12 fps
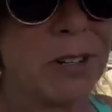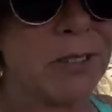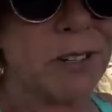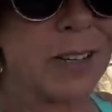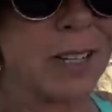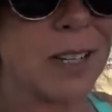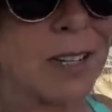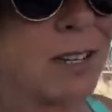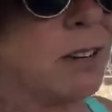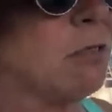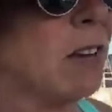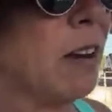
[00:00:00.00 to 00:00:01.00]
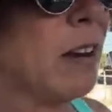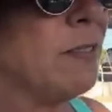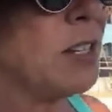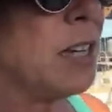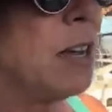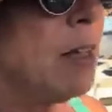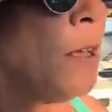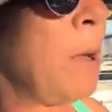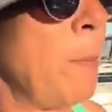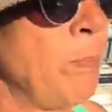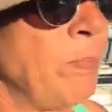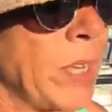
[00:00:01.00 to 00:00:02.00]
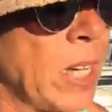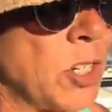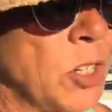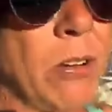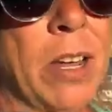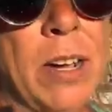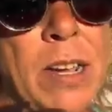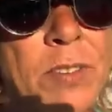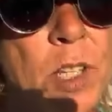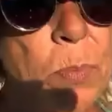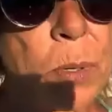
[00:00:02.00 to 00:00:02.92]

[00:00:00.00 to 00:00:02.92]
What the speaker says: you're doing things in your lives. As your lives are